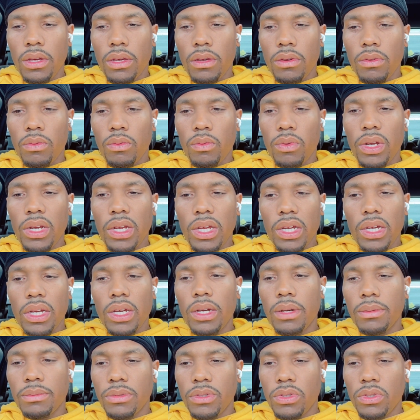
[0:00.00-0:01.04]
When it
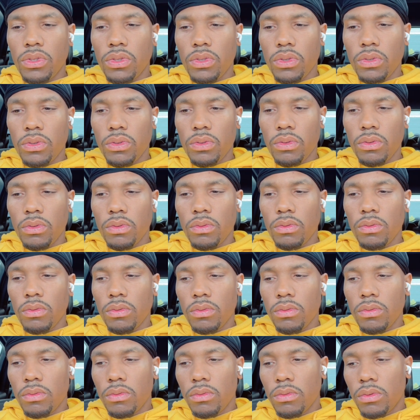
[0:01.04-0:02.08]
comes to,
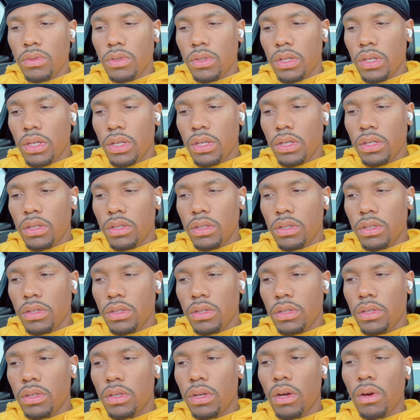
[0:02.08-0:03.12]

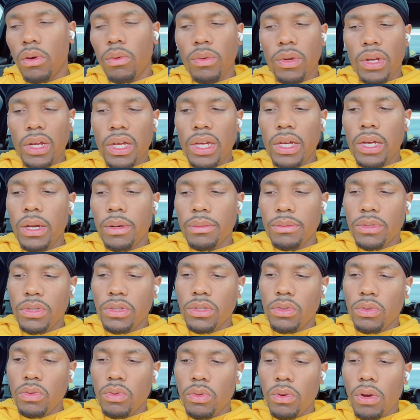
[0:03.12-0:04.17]
when it comes
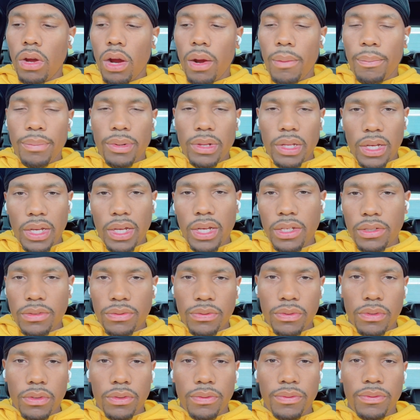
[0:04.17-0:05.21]
to our plans for
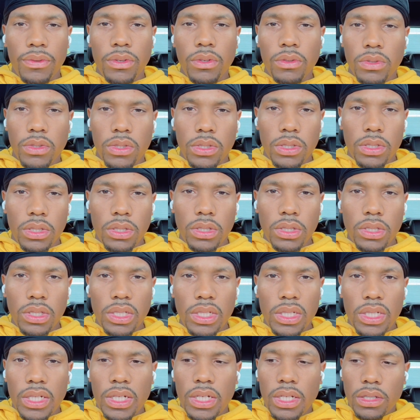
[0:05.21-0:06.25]
the future,
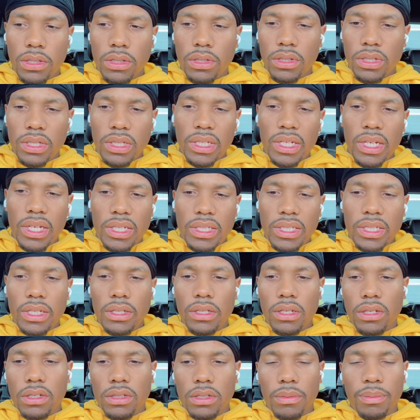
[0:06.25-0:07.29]
she understands that
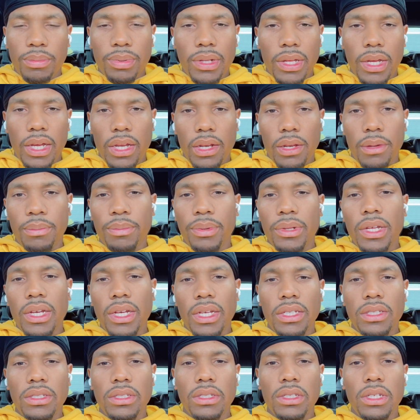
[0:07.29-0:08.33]
there's a plan in
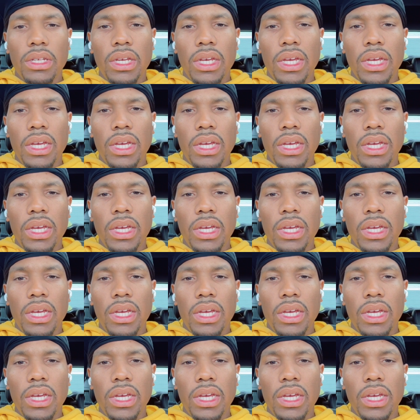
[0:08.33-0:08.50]
place.